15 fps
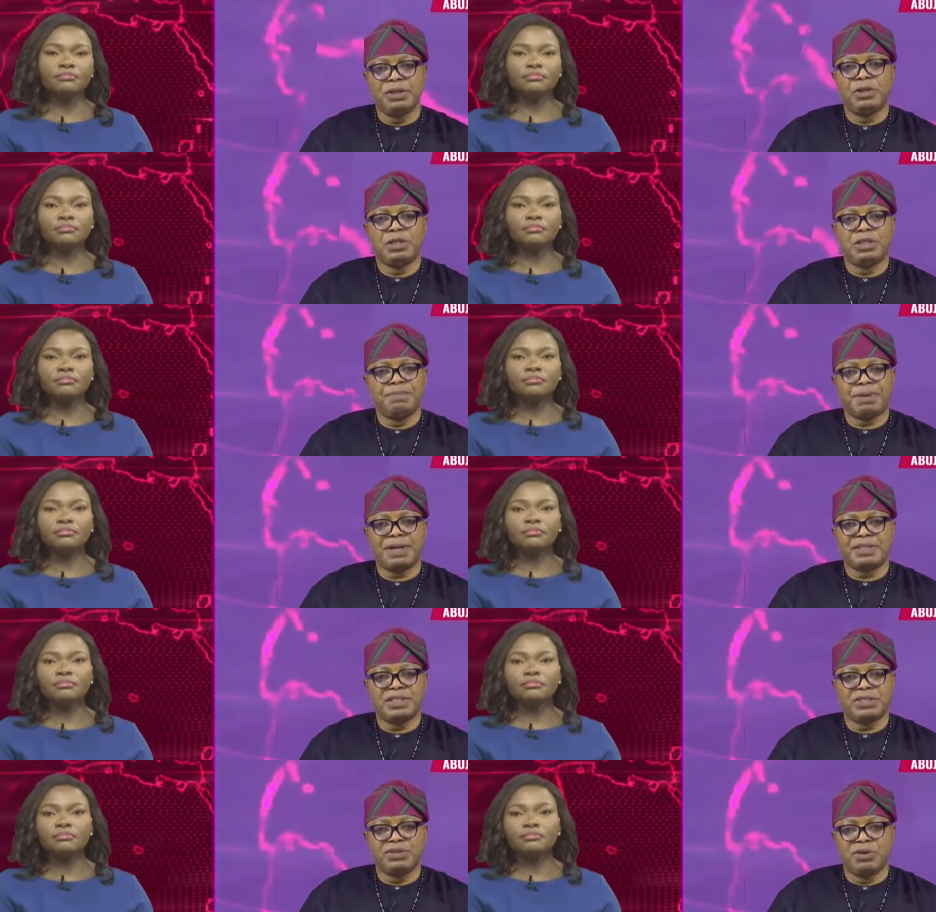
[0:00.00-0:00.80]
Speaker 1: The
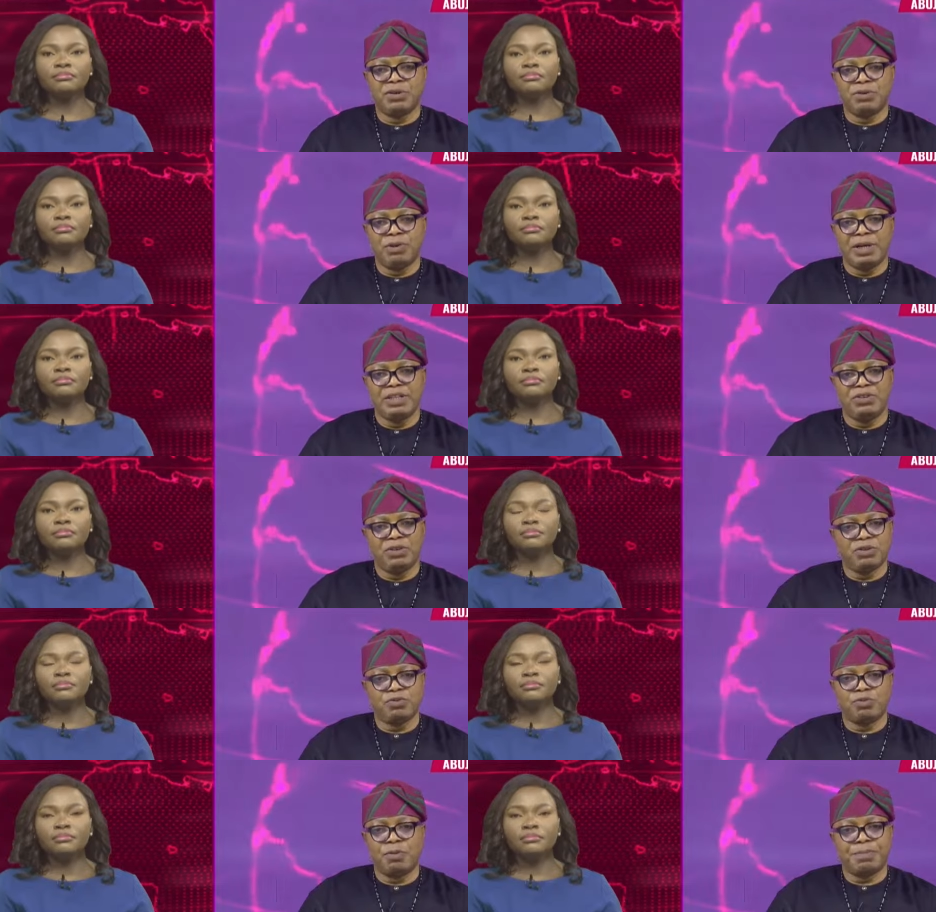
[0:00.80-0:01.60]
party is not going to
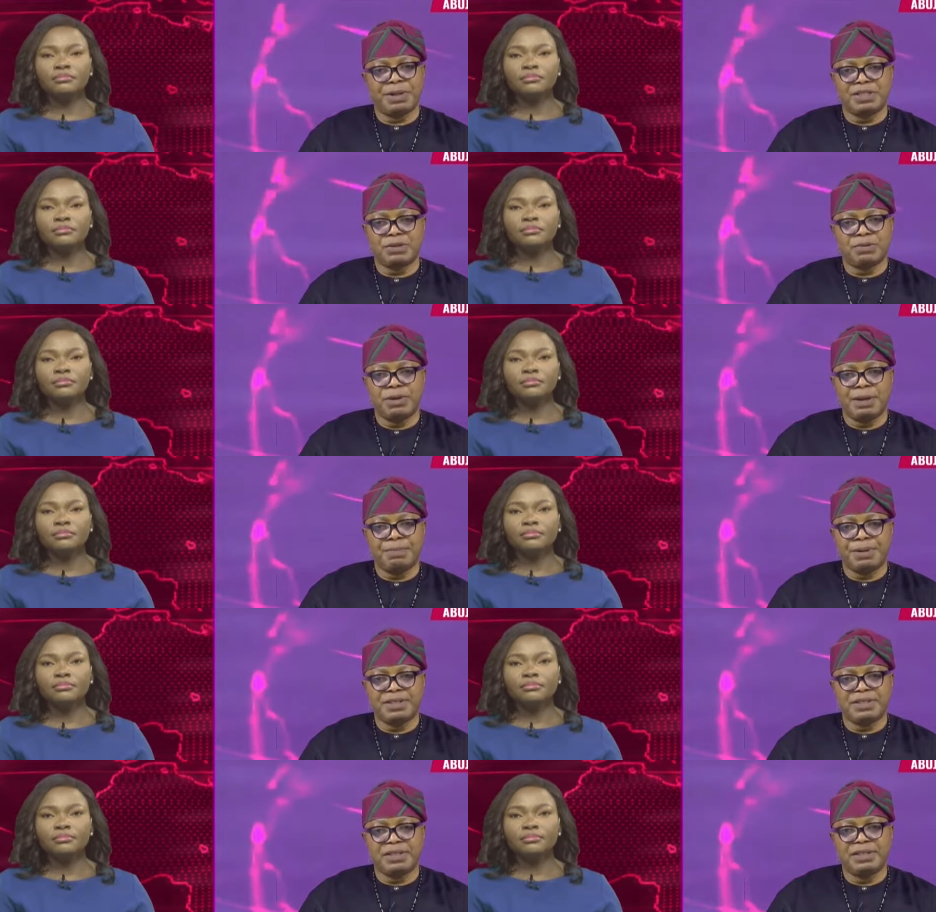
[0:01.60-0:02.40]
endorse one particular
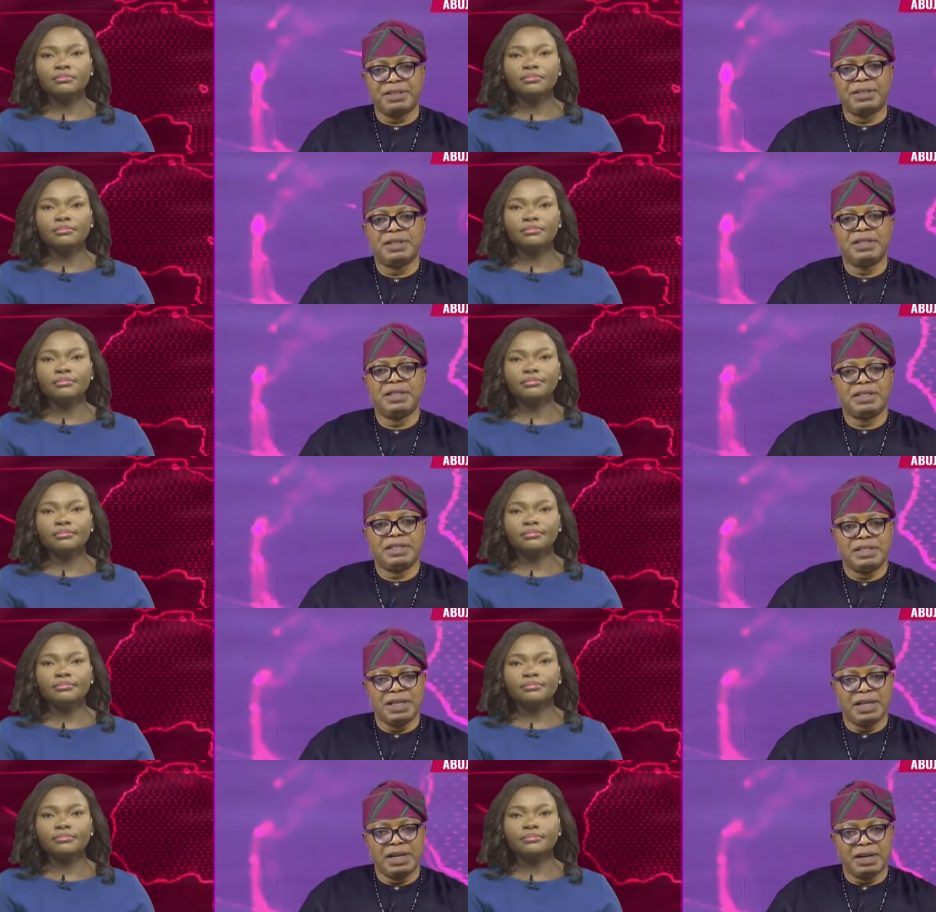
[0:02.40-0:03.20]
person.
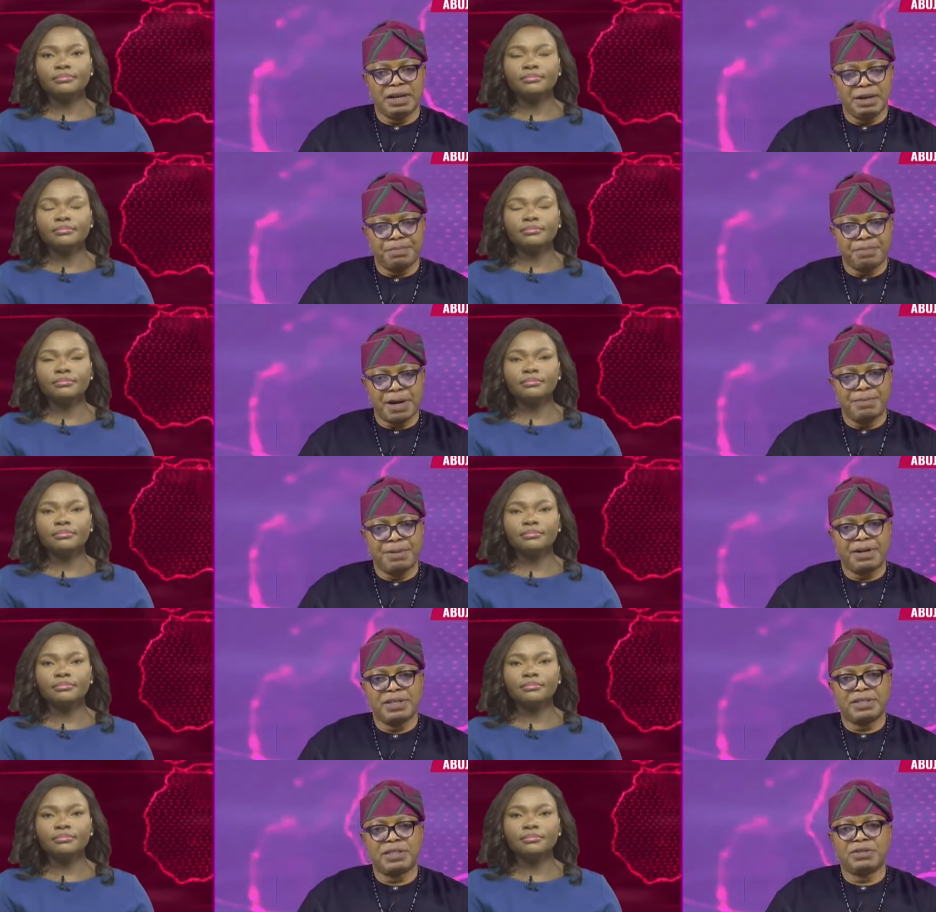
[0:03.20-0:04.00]
The
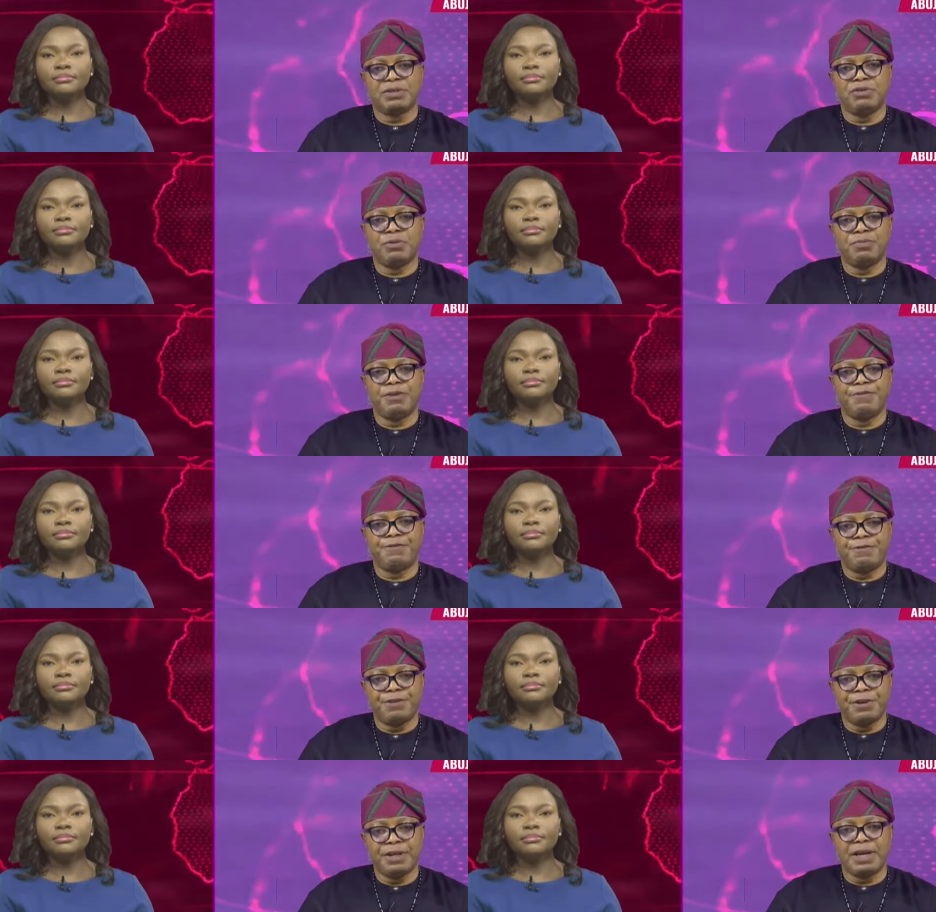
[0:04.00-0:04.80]
primaries is going to be
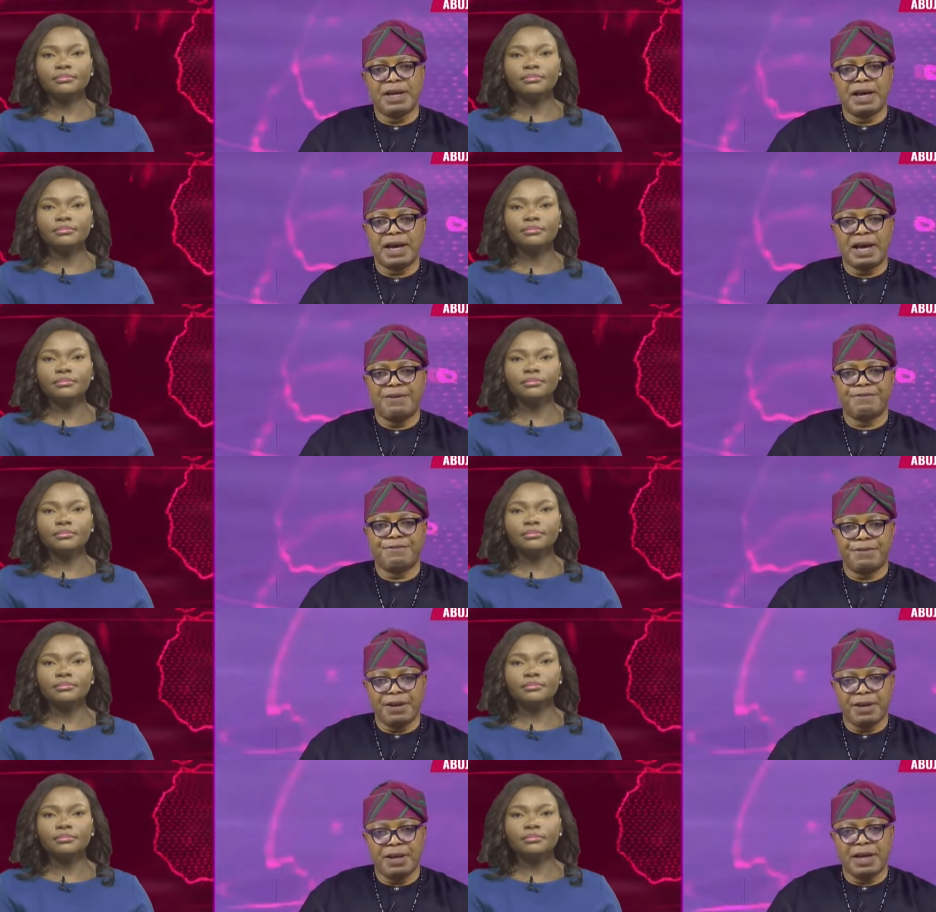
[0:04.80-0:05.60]
free and
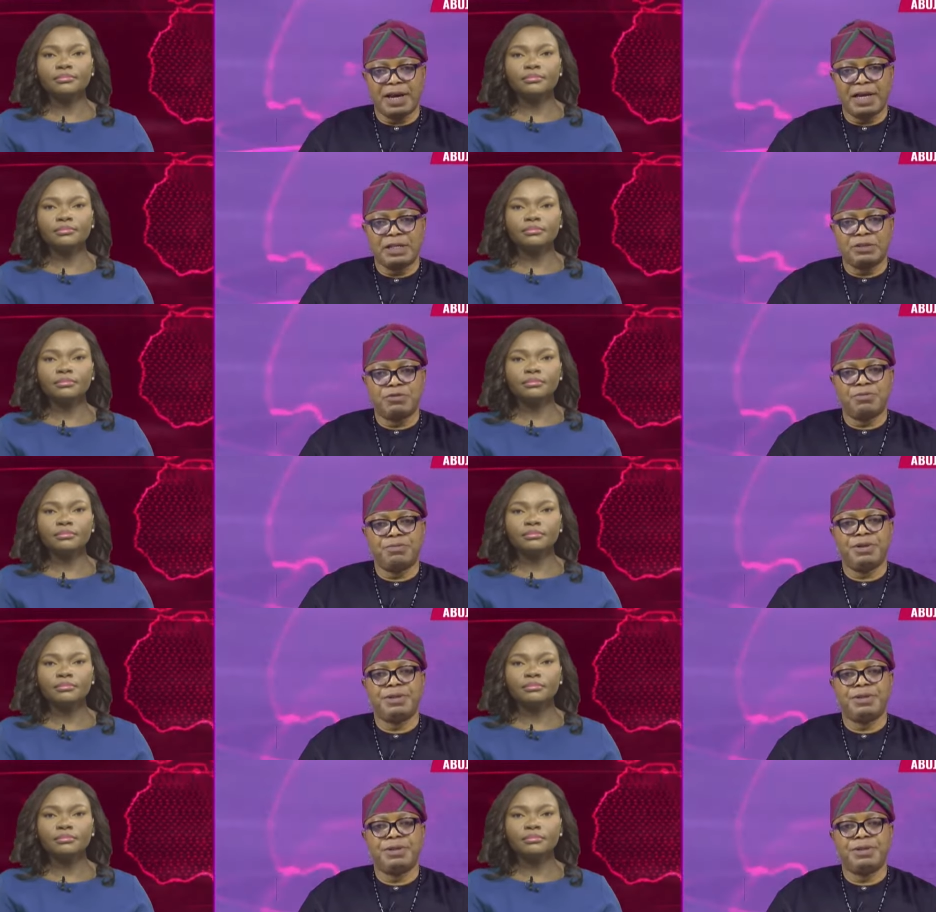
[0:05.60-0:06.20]
fair, and it will be